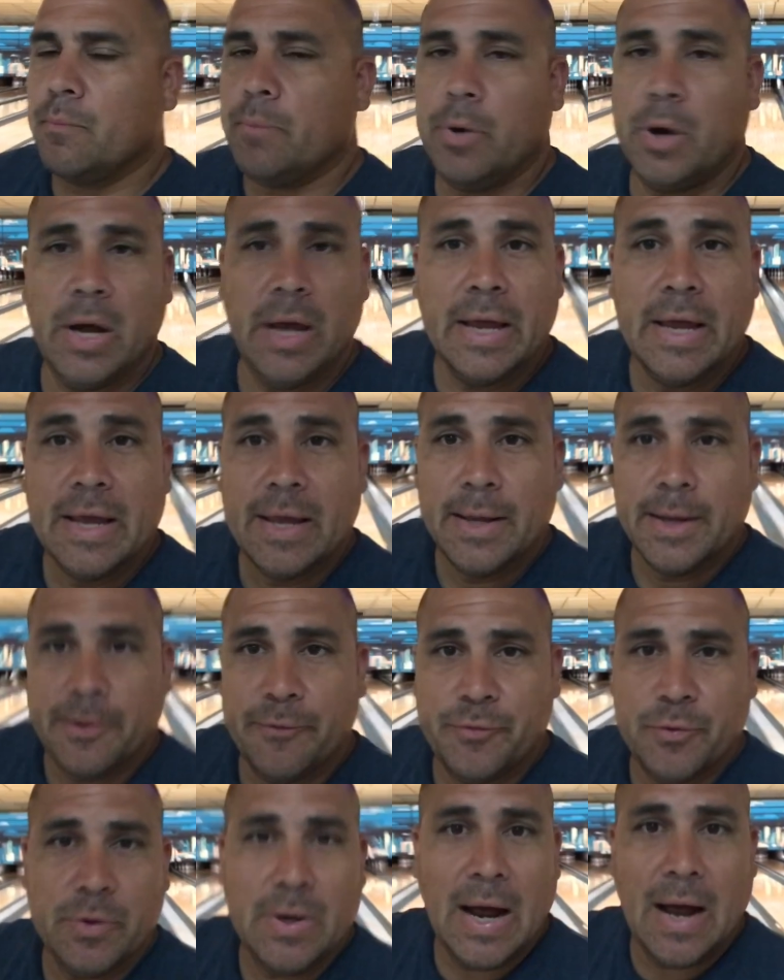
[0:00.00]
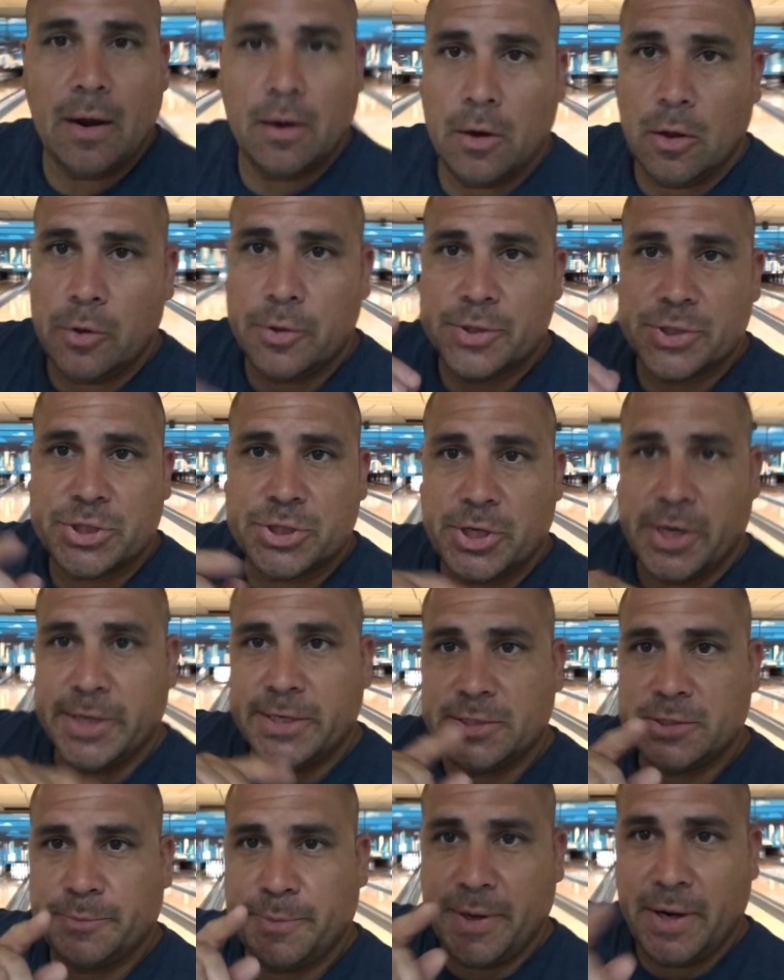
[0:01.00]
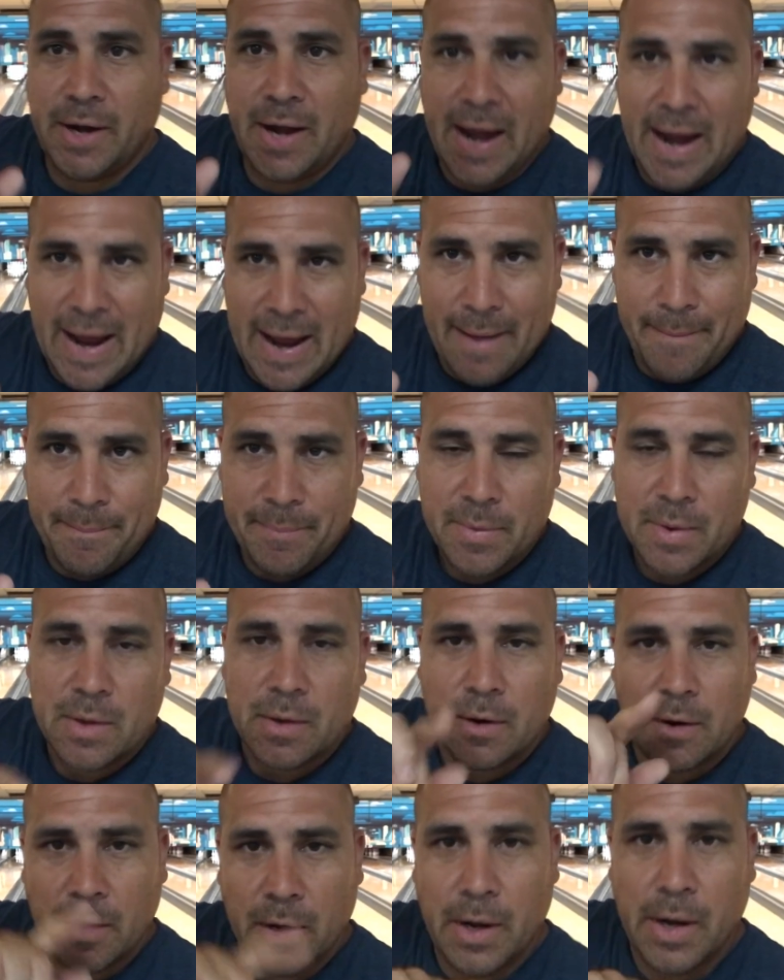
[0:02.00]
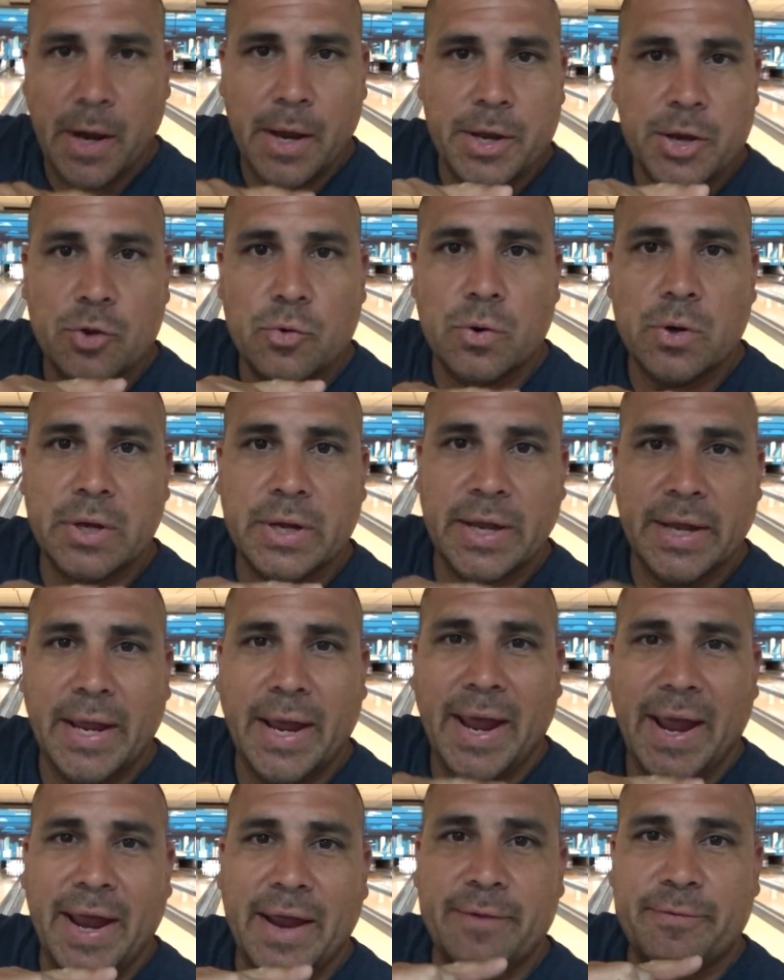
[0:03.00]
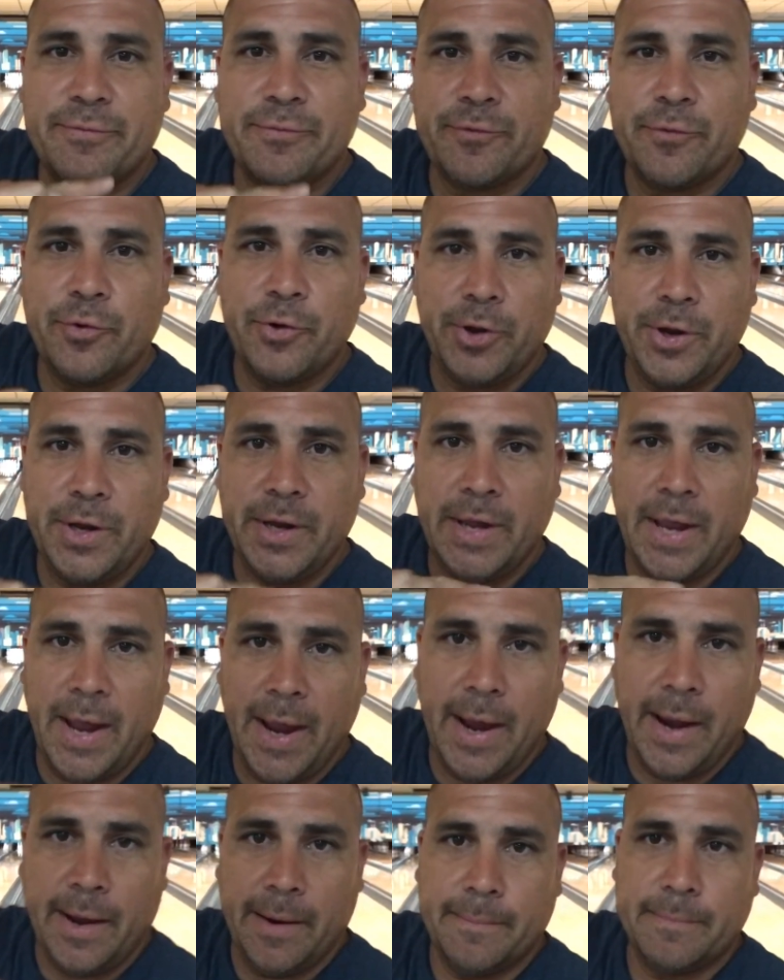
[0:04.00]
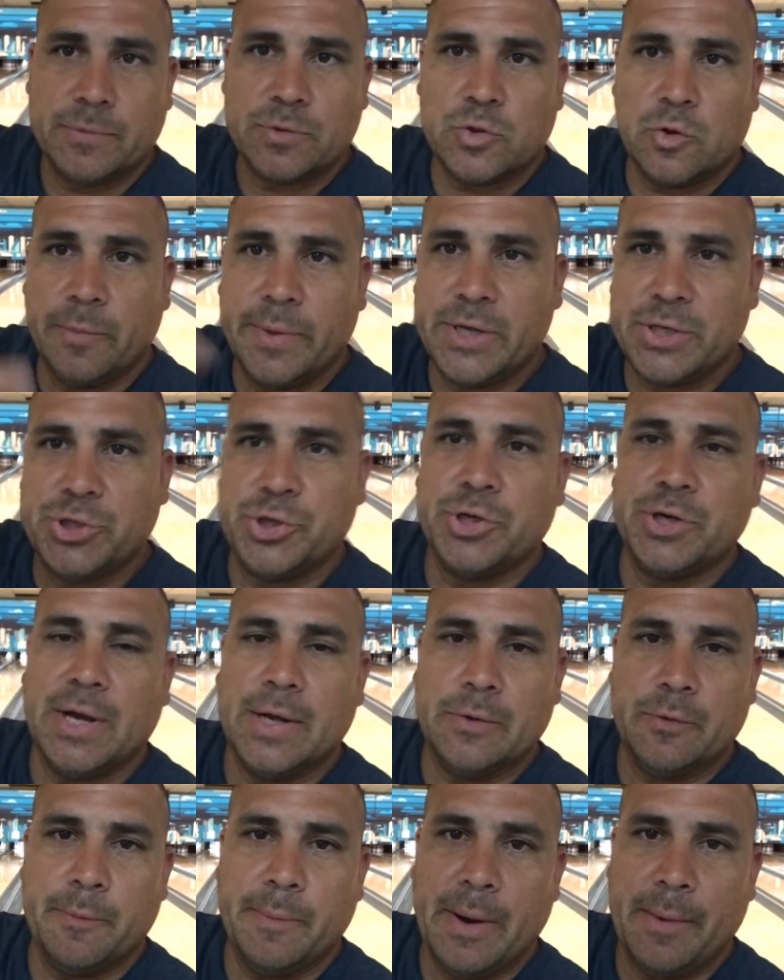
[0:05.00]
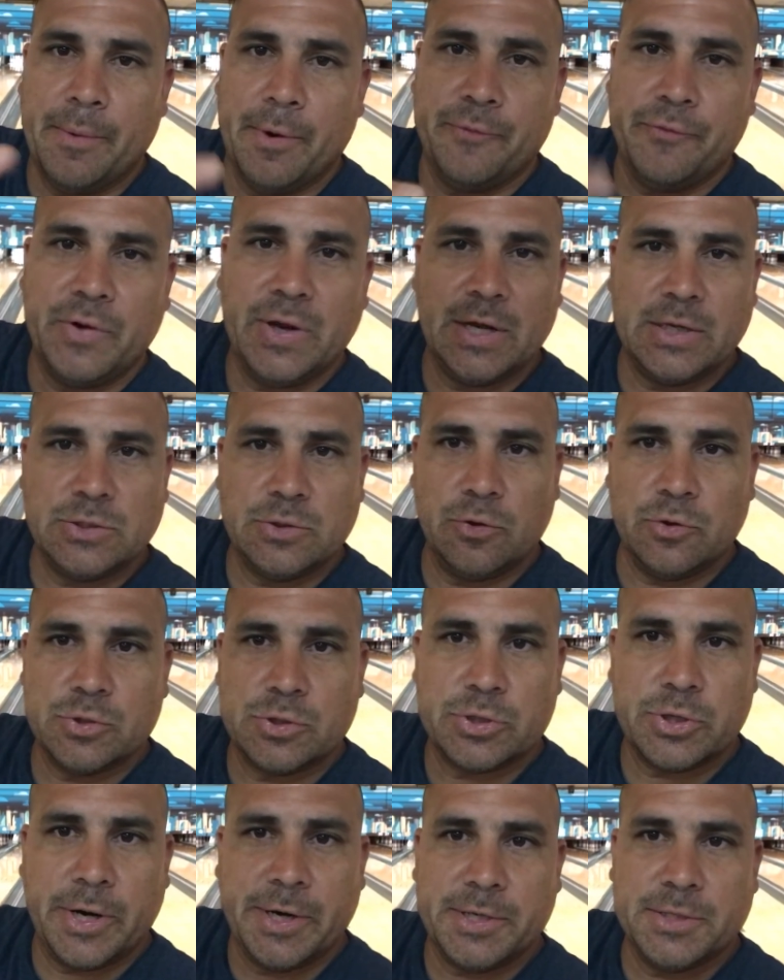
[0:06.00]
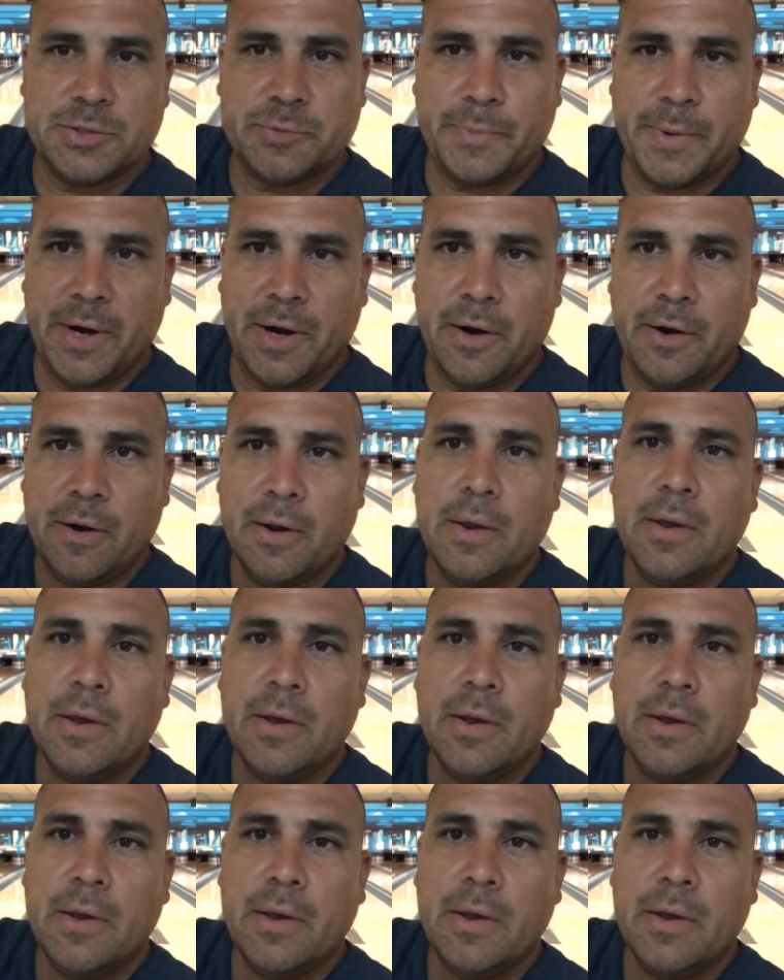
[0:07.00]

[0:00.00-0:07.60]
But if you download the Strike and Spare app, alright, you will get a free game. So make sure you guys remember, if you guys go to Strike and Spare,